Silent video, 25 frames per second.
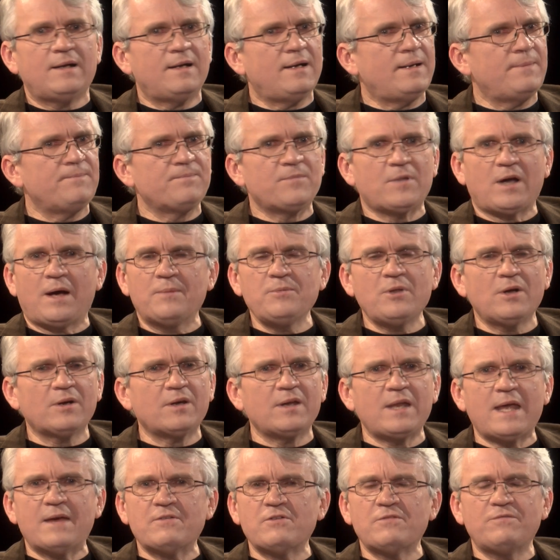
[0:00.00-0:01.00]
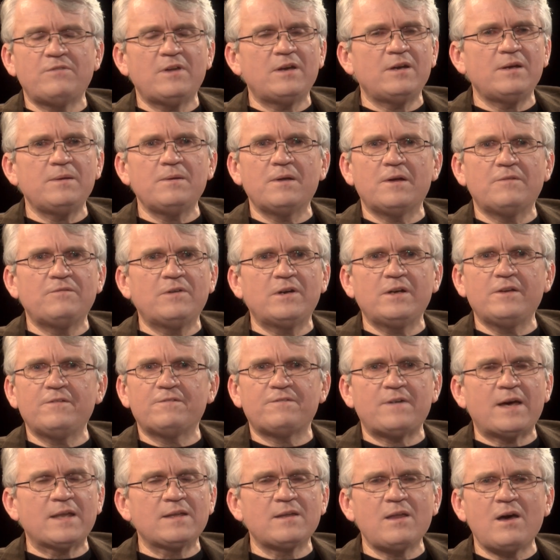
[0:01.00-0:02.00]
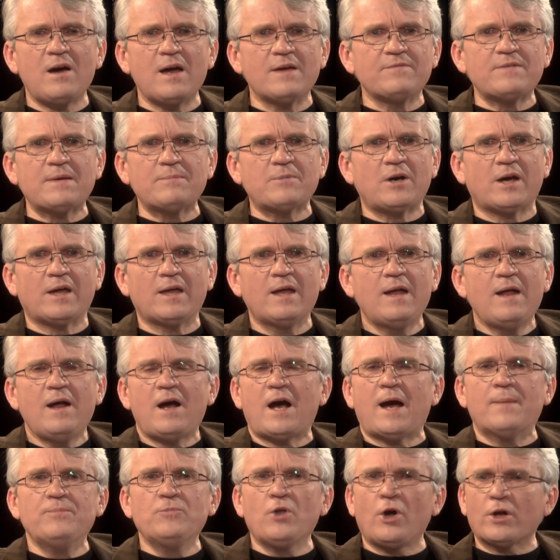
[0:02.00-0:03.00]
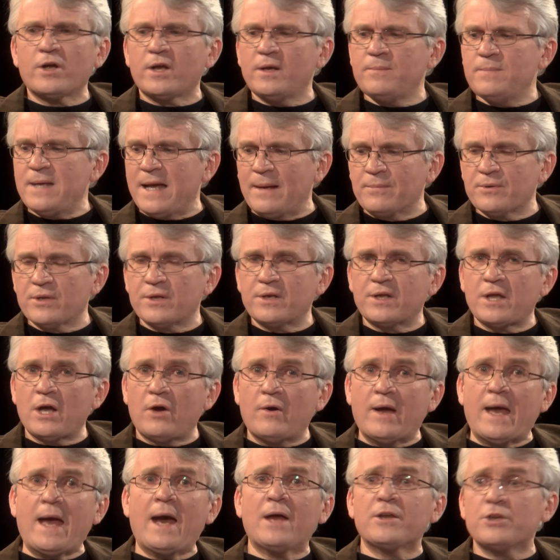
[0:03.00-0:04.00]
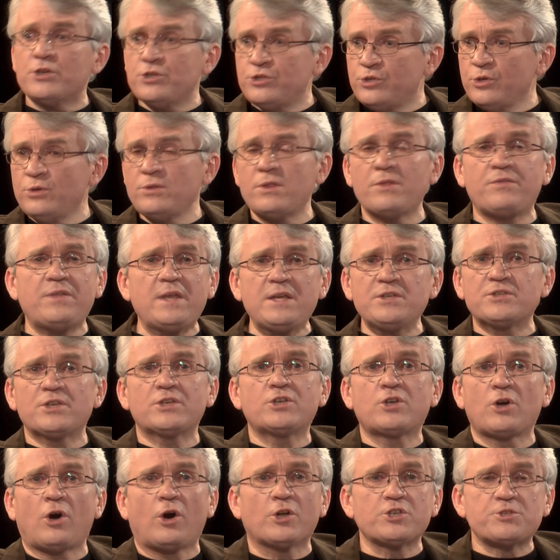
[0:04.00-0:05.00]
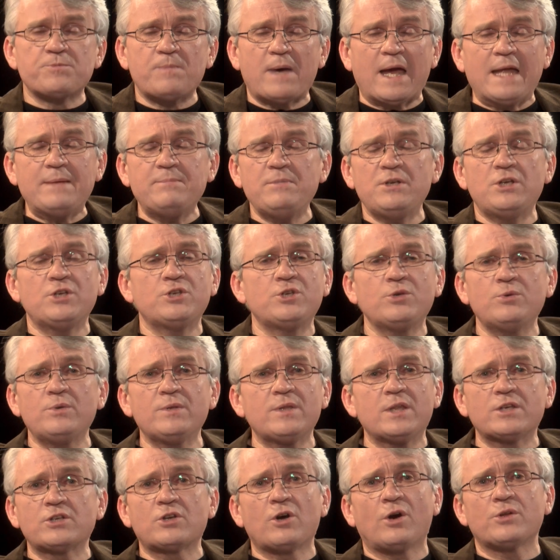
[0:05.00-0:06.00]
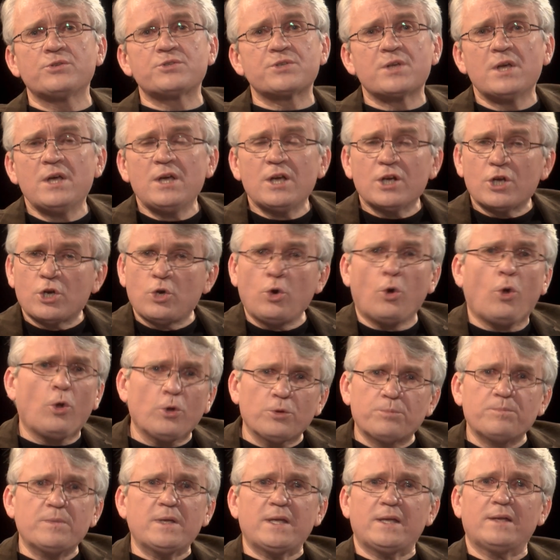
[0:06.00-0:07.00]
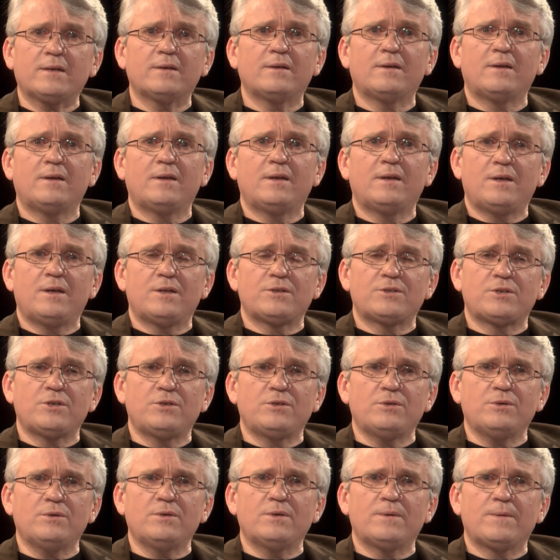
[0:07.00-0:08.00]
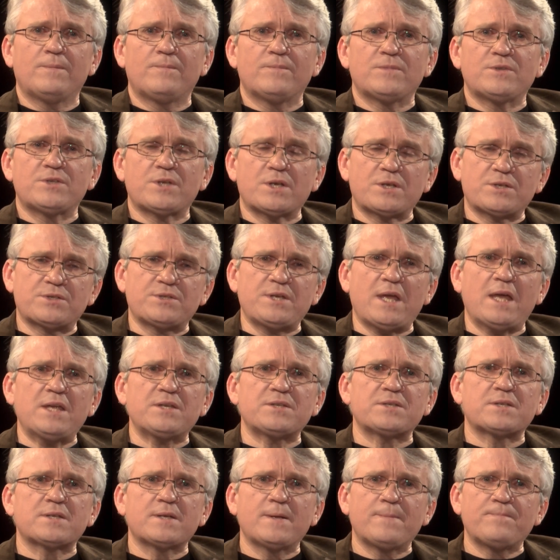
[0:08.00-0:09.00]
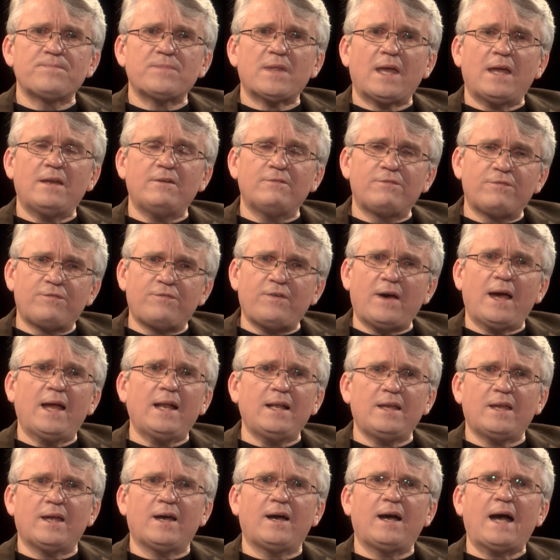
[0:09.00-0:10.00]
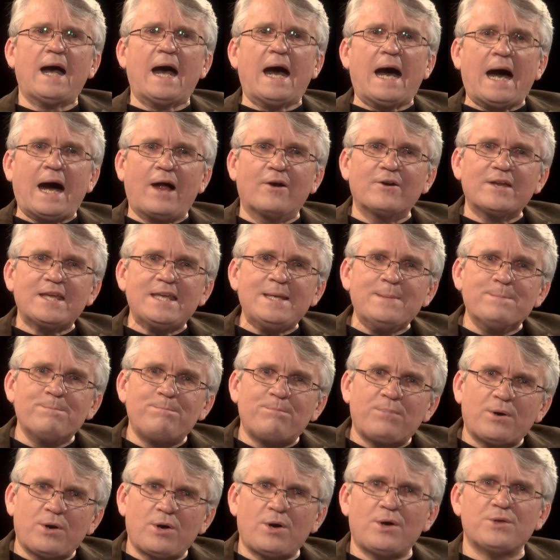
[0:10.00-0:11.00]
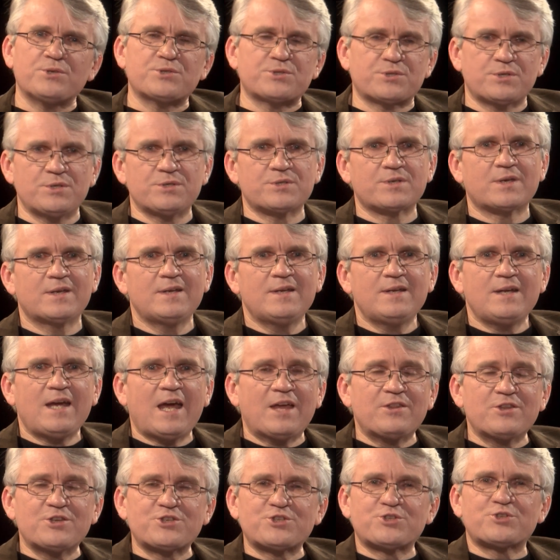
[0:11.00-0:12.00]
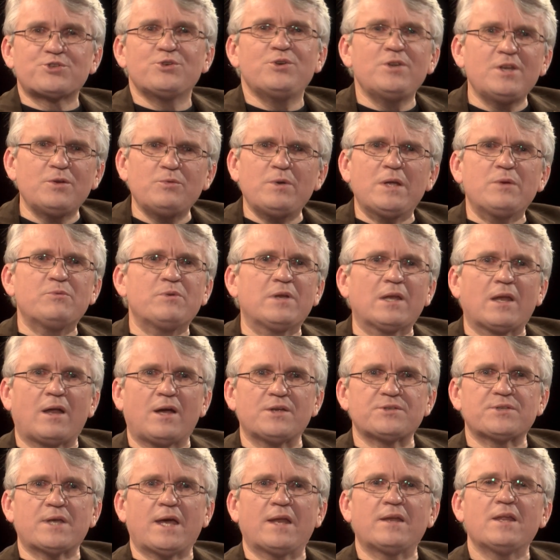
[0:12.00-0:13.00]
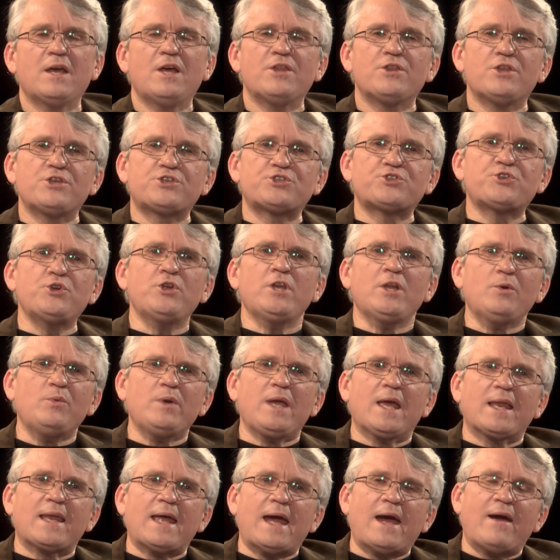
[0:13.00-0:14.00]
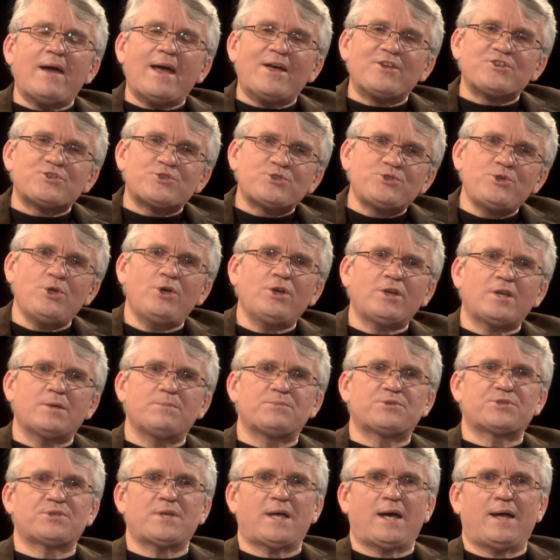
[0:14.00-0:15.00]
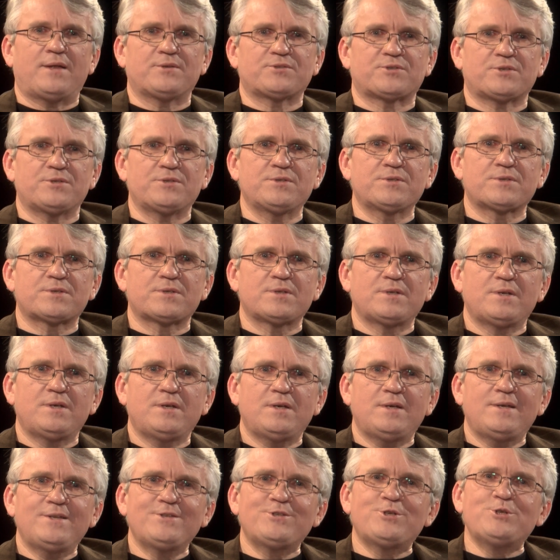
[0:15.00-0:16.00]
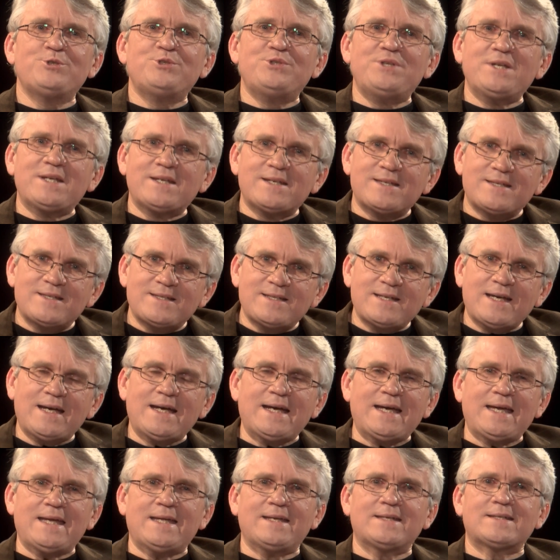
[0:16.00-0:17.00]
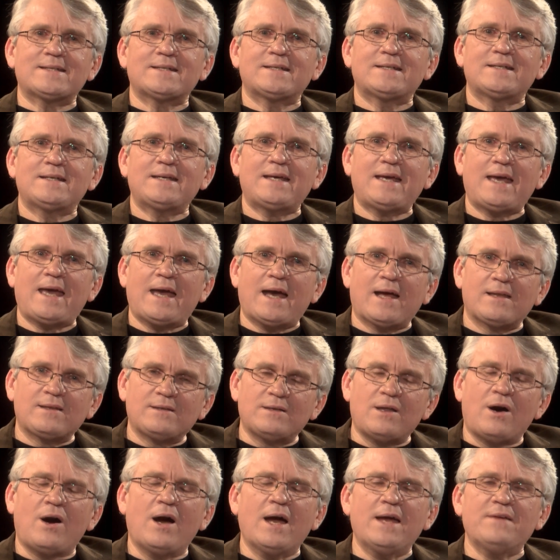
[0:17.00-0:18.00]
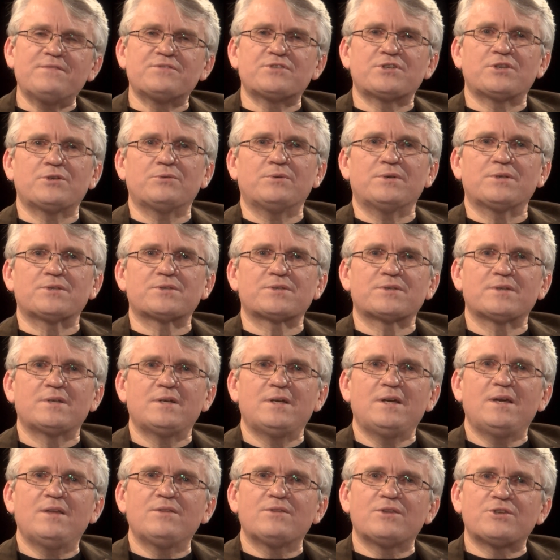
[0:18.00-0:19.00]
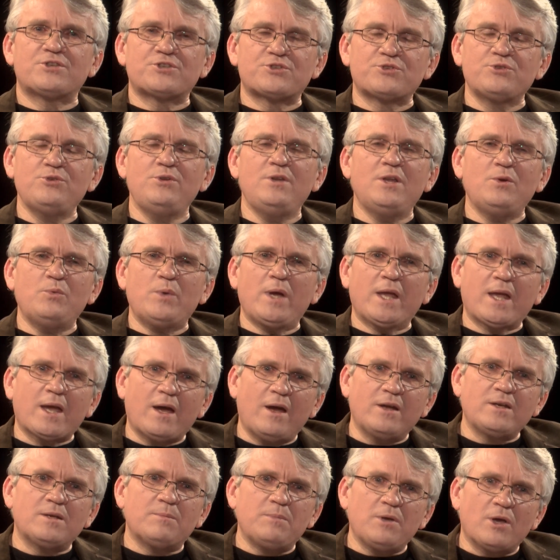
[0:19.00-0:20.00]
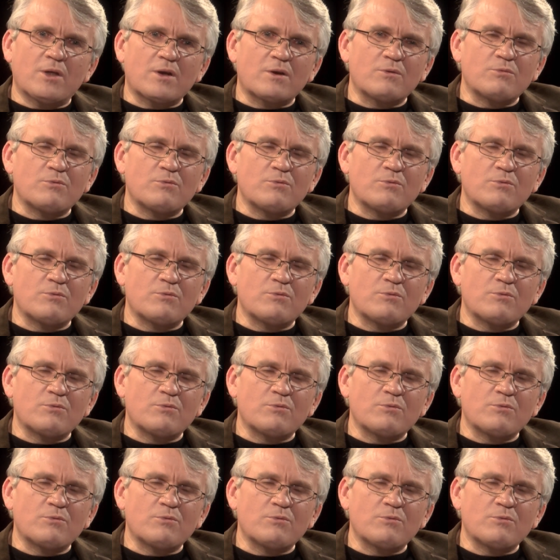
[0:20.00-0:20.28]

I'm not going to have a very fun life, am I? I'm not going to be able to go out and do the things that God's made me to do and that God's called me to do. Success and failure are imposters. And the sooner we realize that, the sooner we allow our circumstances to dictate our lives to us, the sooner we're going to be on a